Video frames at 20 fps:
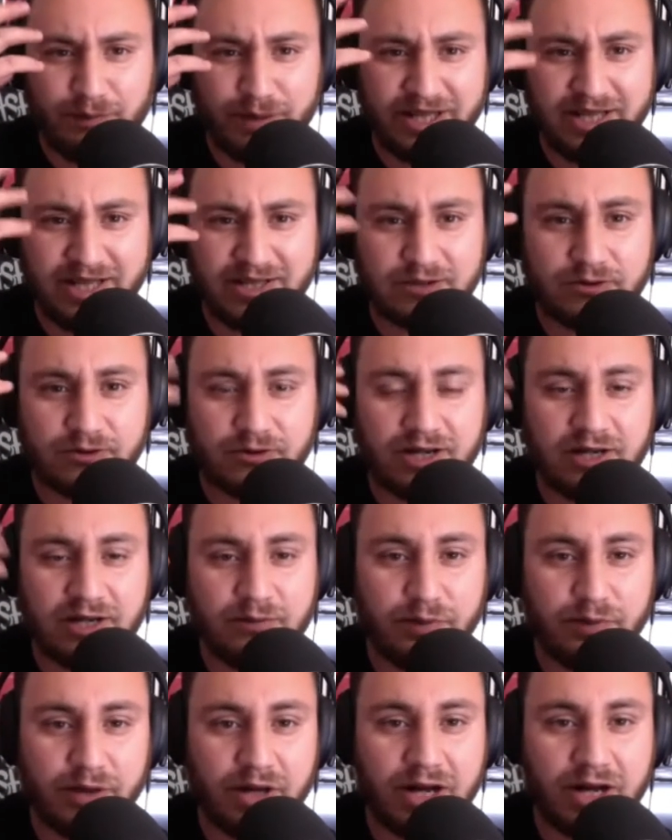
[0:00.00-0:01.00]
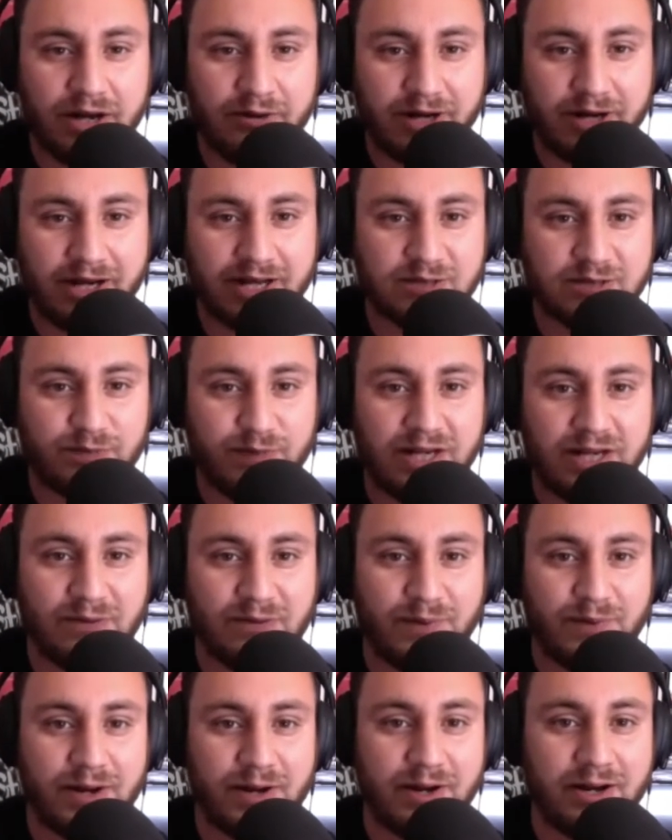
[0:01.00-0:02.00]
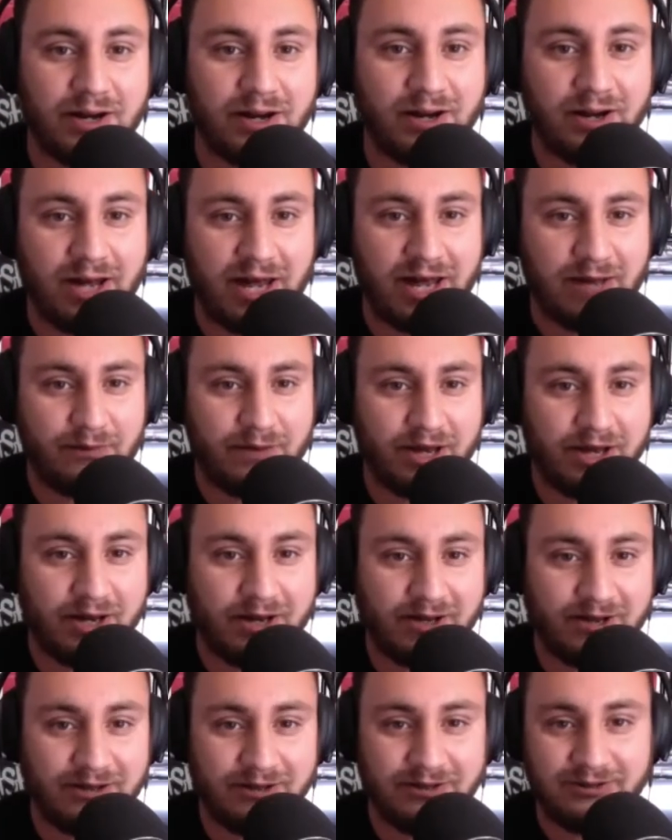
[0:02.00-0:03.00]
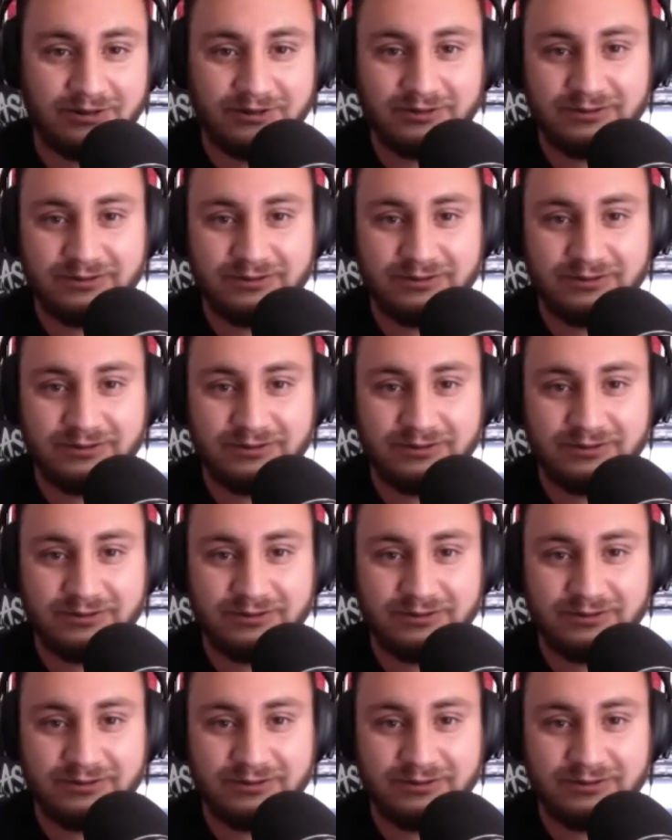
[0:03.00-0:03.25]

bleeds green blood when he gets beat up by Ant-Man.